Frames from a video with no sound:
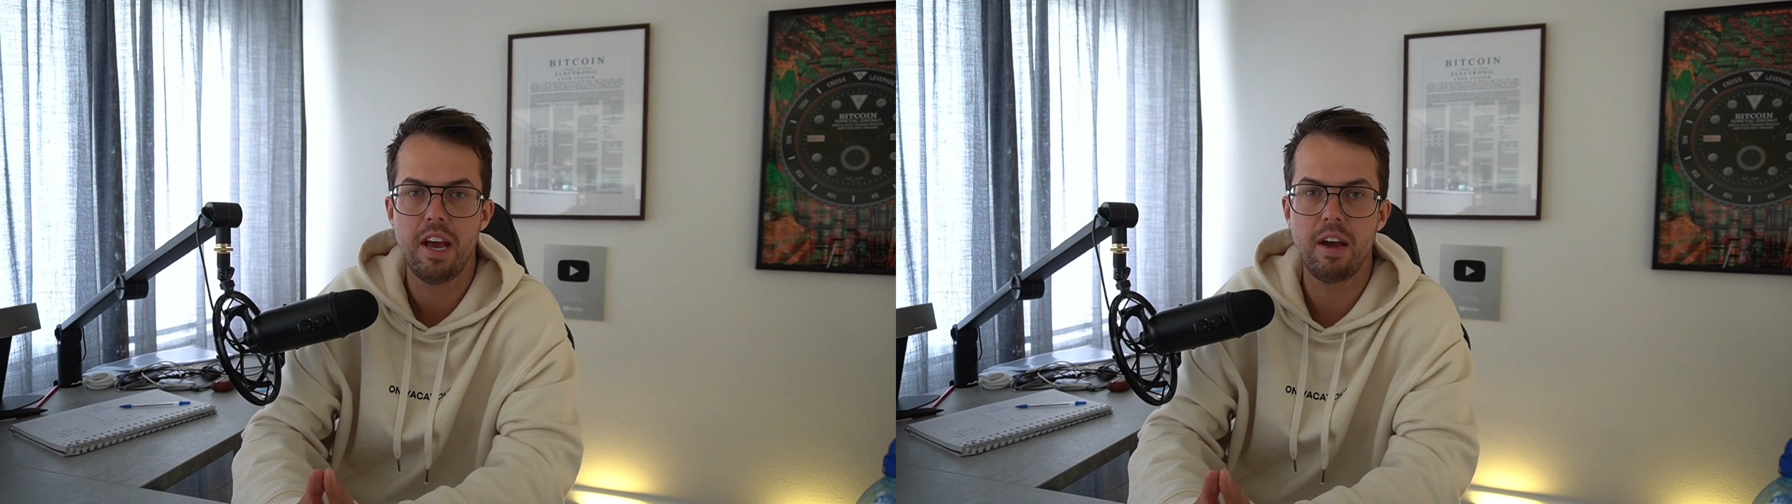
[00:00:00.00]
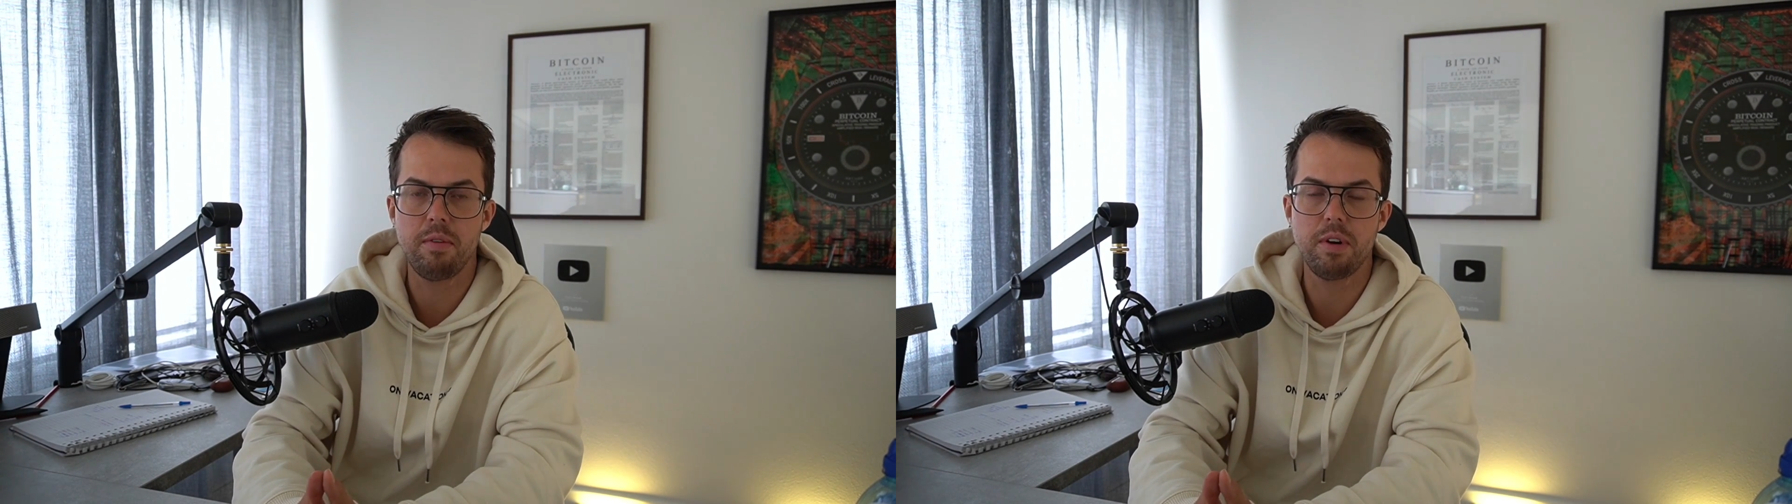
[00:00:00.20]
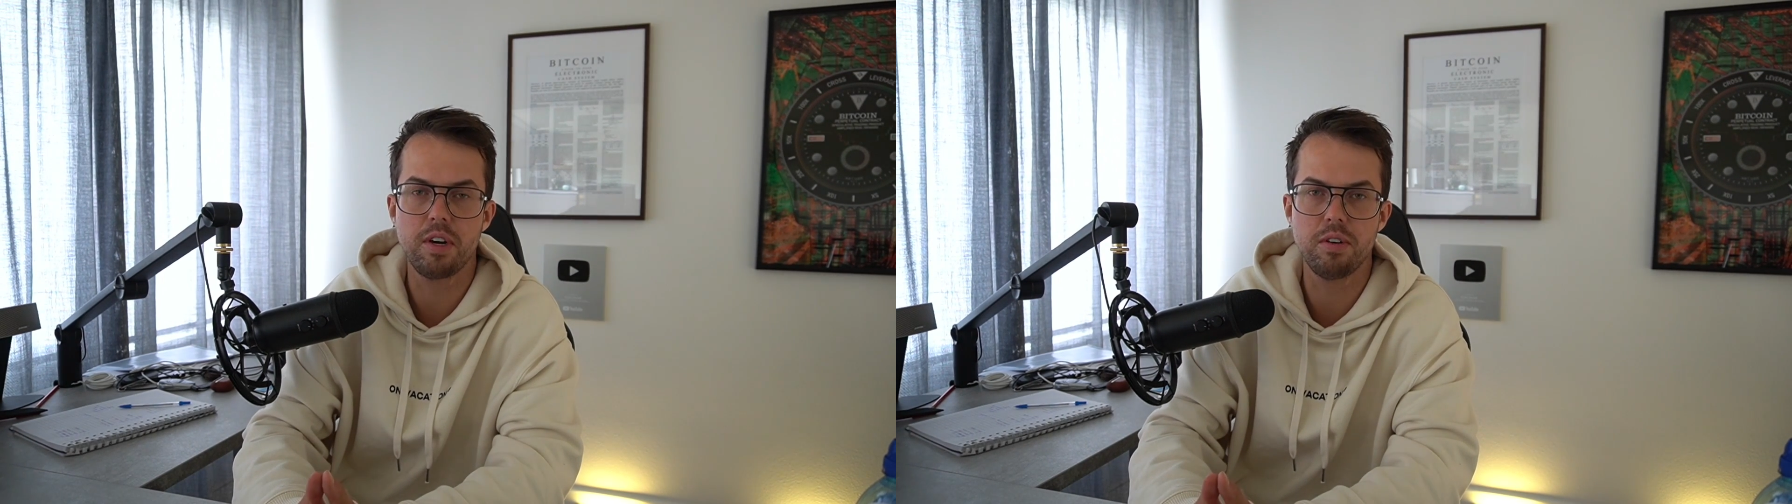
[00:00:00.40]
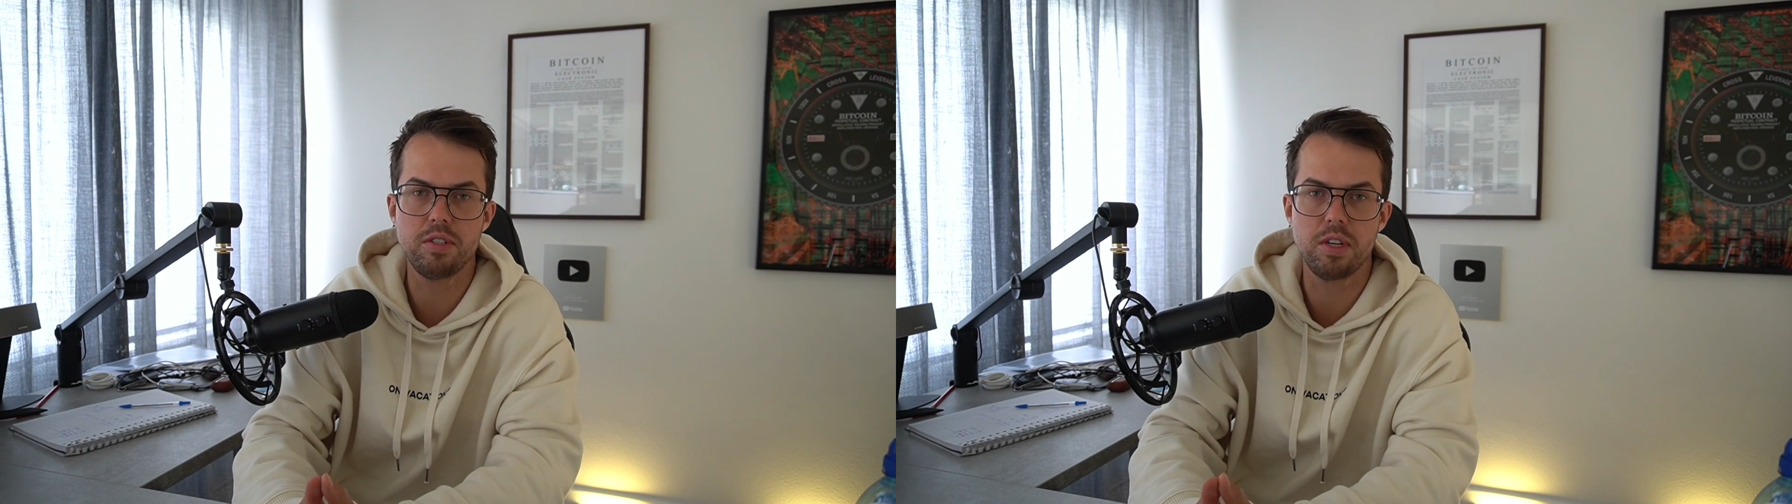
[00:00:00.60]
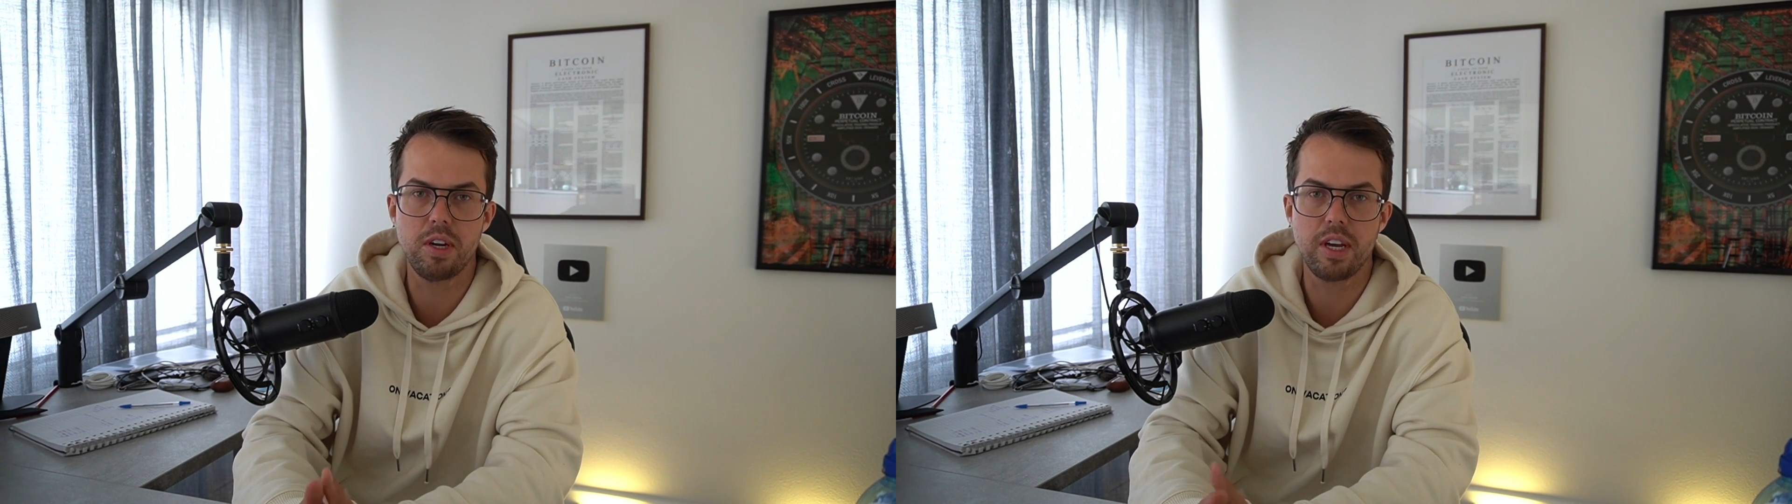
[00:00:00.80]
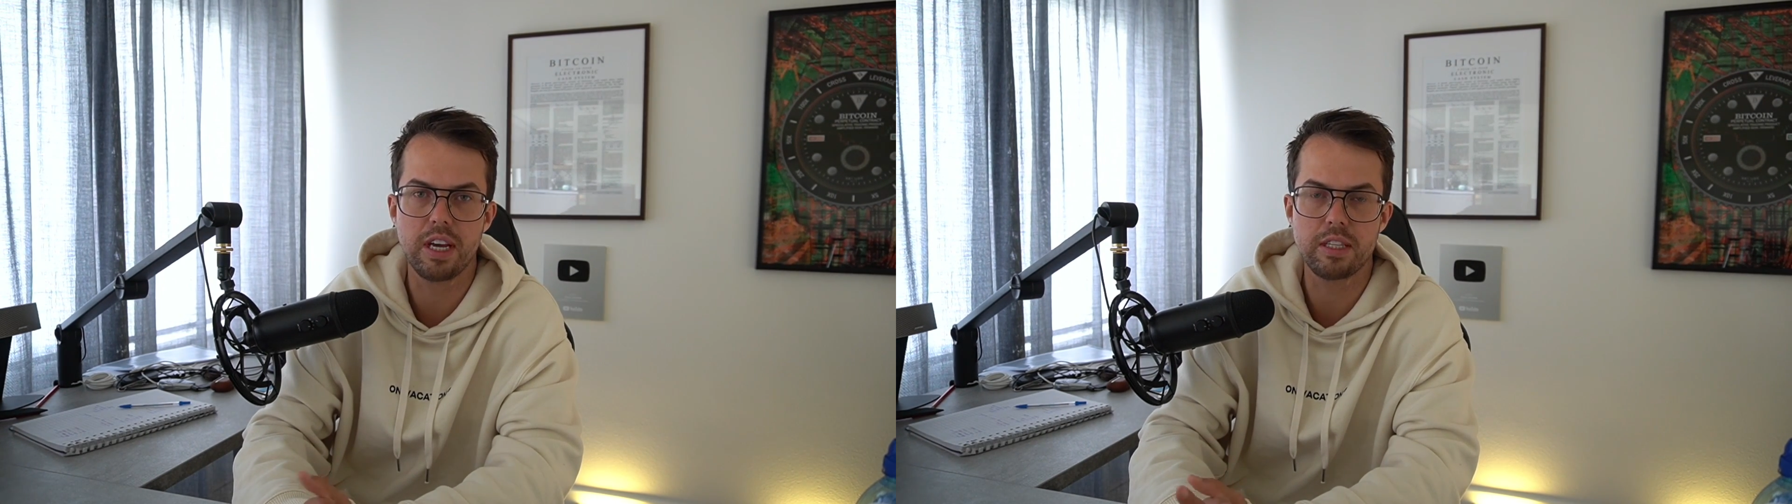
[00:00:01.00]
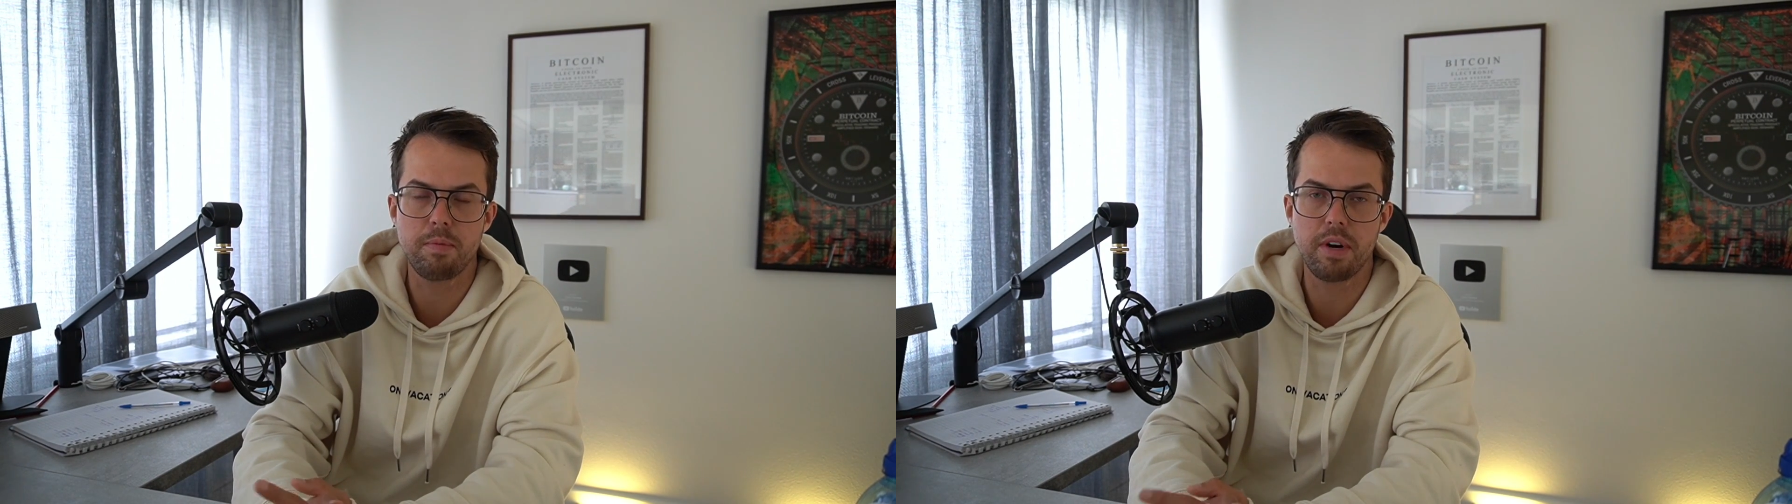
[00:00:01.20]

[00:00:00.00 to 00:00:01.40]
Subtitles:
and we're going to look at the